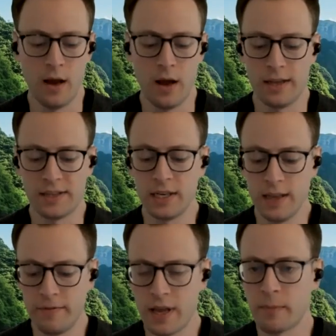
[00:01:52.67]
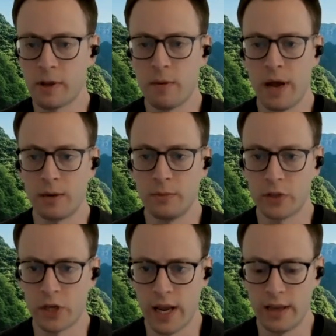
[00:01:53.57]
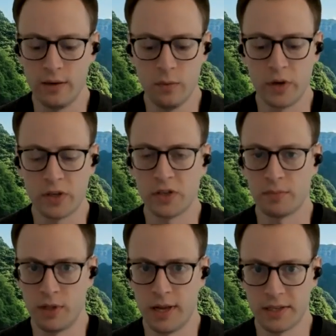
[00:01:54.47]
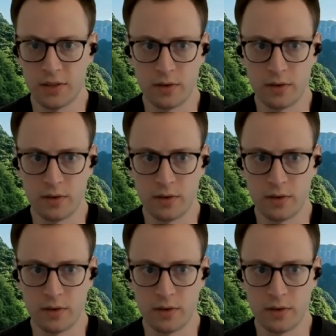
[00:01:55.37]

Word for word: uh, it's an EVM compatible chain, which is a plus.